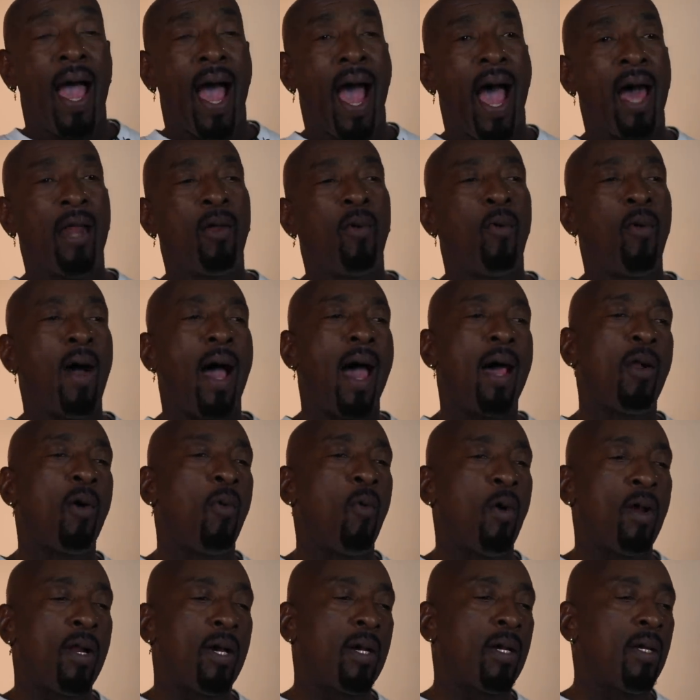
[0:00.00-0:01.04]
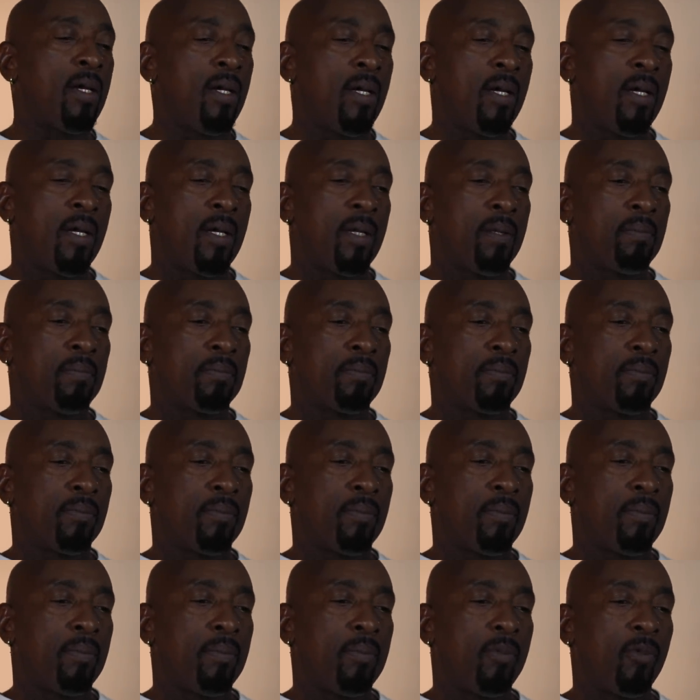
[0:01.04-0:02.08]
I don't want to
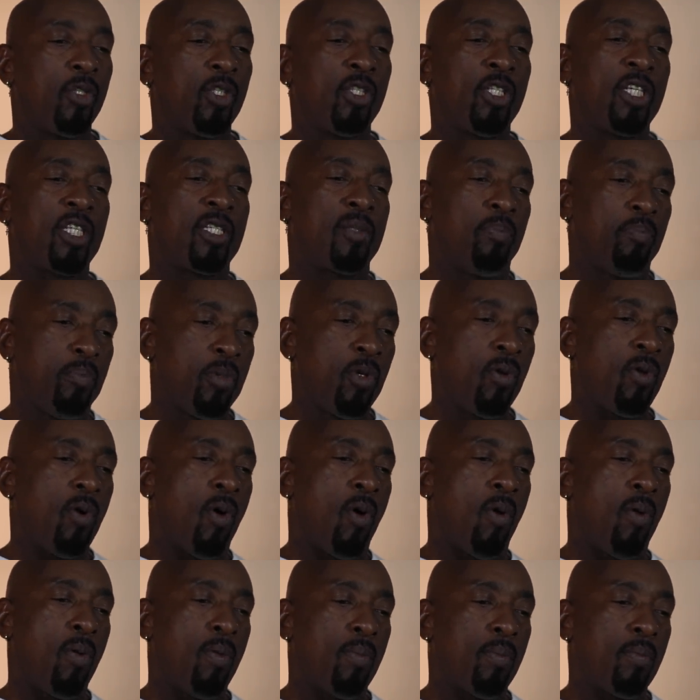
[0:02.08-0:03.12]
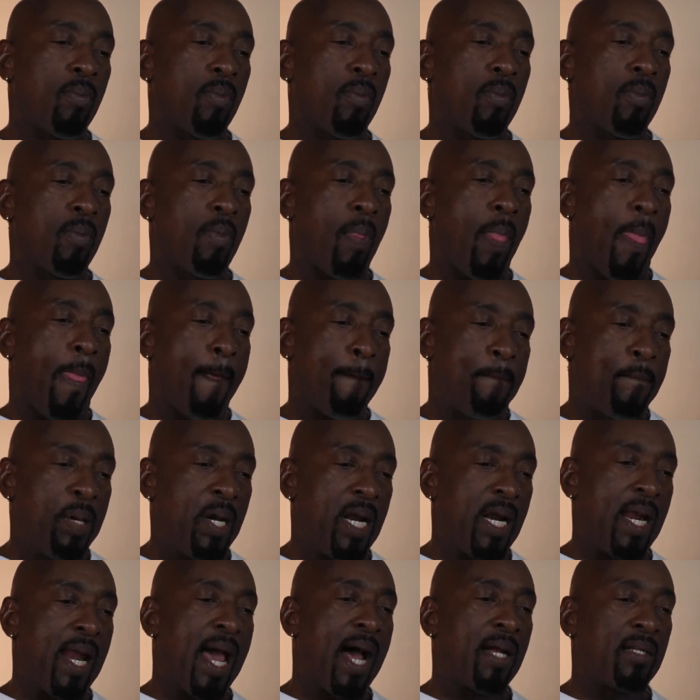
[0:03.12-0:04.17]
just, you know,
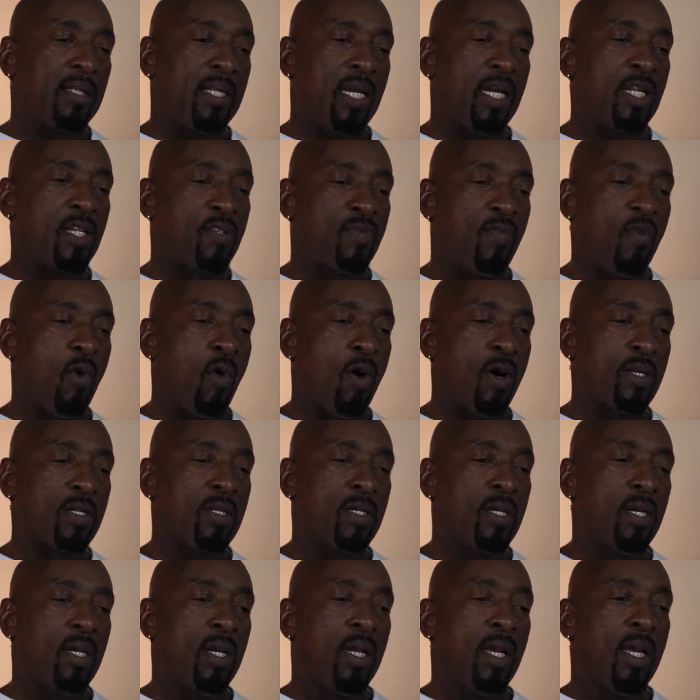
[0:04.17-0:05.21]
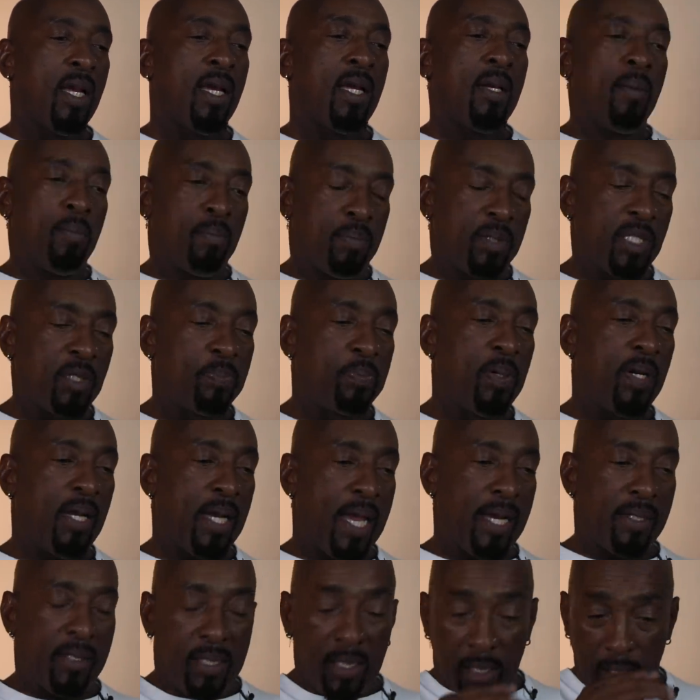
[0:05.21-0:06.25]
put it out there as far as, just put it
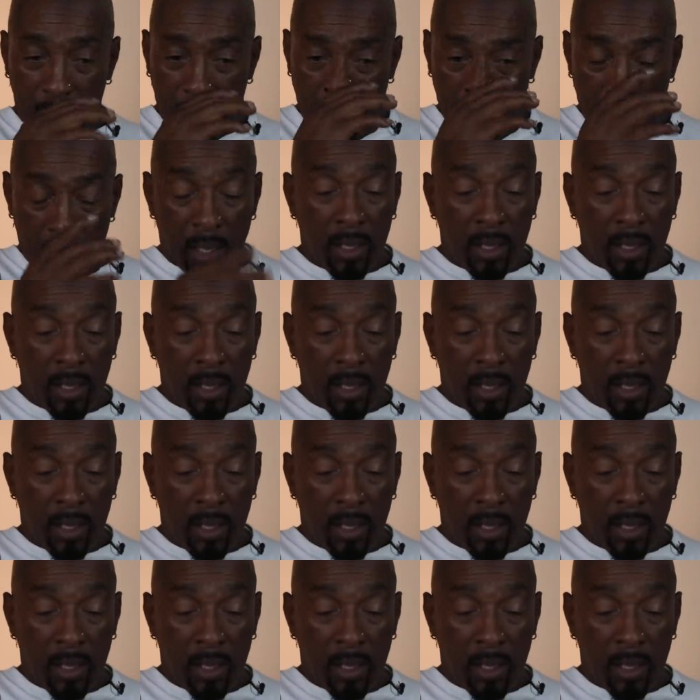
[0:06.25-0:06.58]
like this.